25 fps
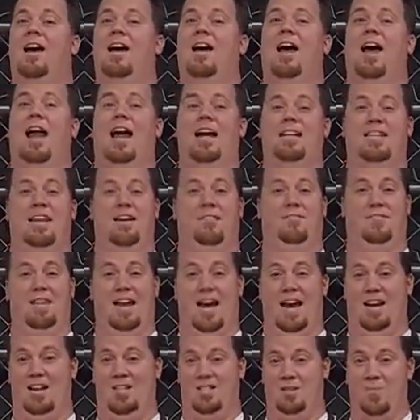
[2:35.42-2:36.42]
I said, if
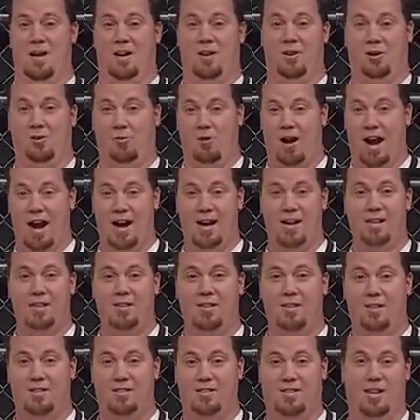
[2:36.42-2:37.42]
Dad doesn't make her cry,
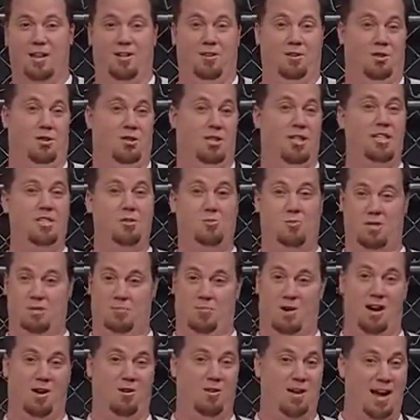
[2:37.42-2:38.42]
just tell her she's the reason
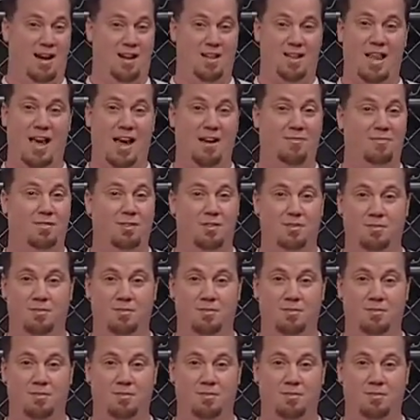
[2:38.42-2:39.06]
why her daddy left.